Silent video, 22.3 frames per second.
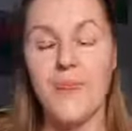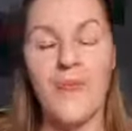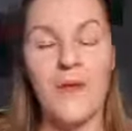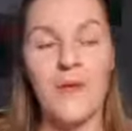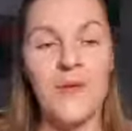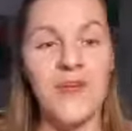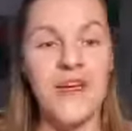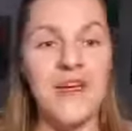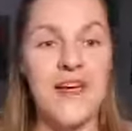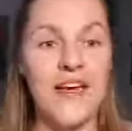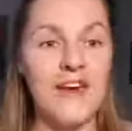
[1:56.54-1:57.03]

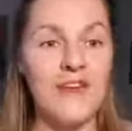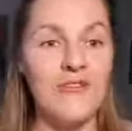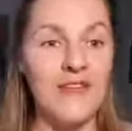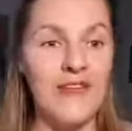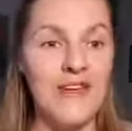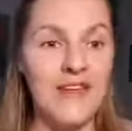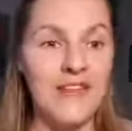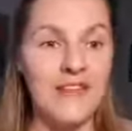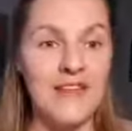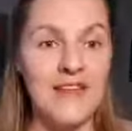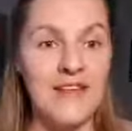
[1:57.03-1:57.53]
we can kind of
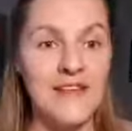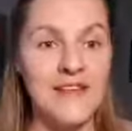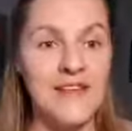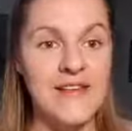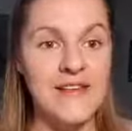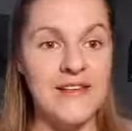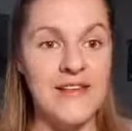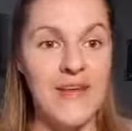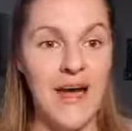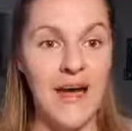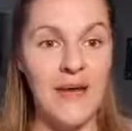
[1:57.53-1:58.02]
look at things
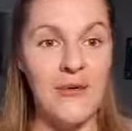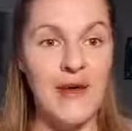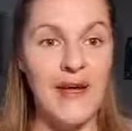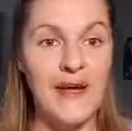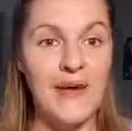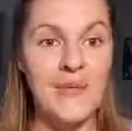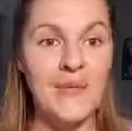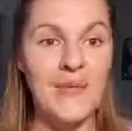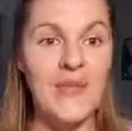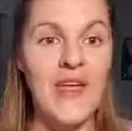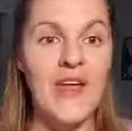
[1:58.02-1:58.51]
in that
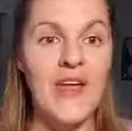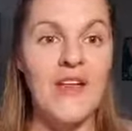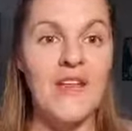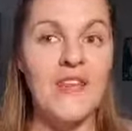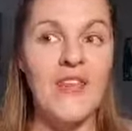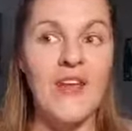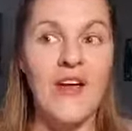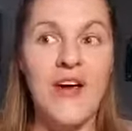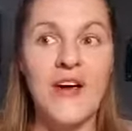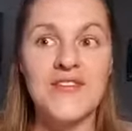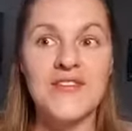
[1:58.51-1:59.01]
way.
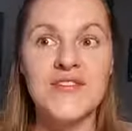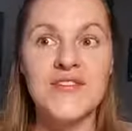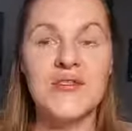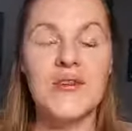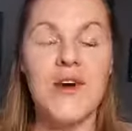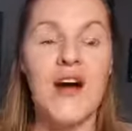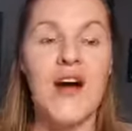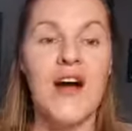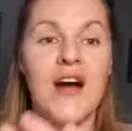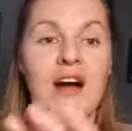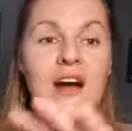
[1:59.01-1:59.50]
They also
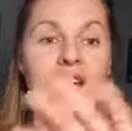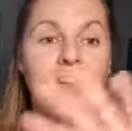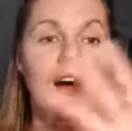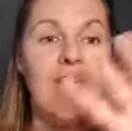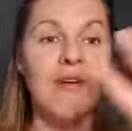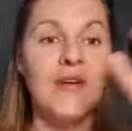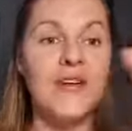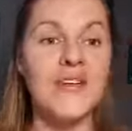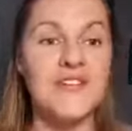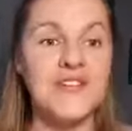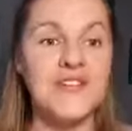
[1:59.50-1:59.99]
are
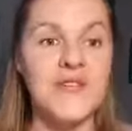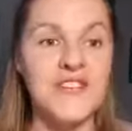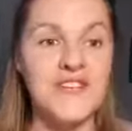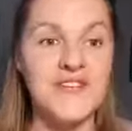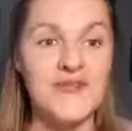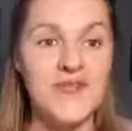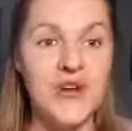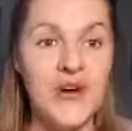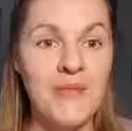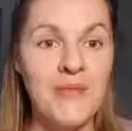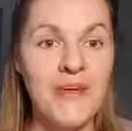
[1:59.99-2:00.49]
always
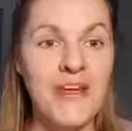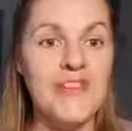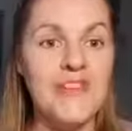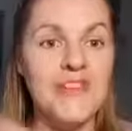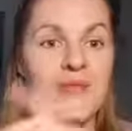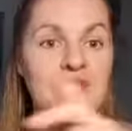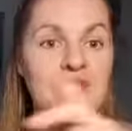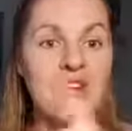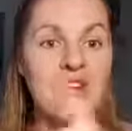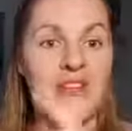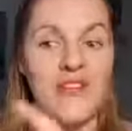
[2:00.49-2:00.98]
transforming
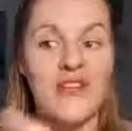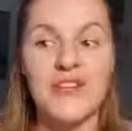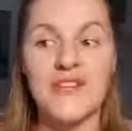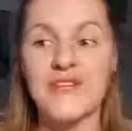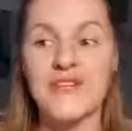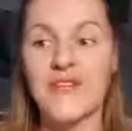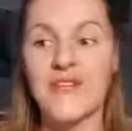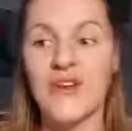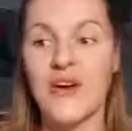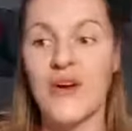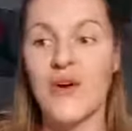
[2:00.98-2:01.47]
into each other.
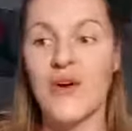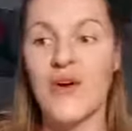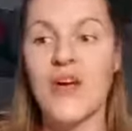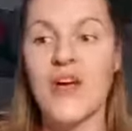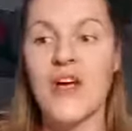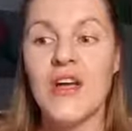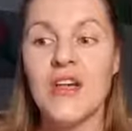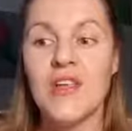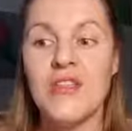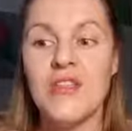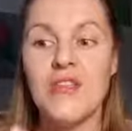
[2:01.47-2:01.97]
So
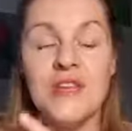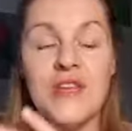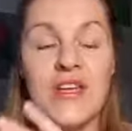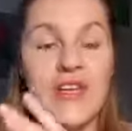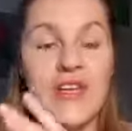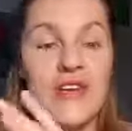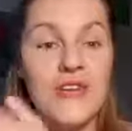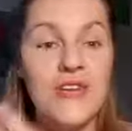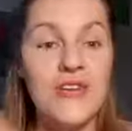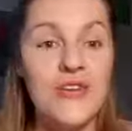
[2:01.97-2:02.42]
you need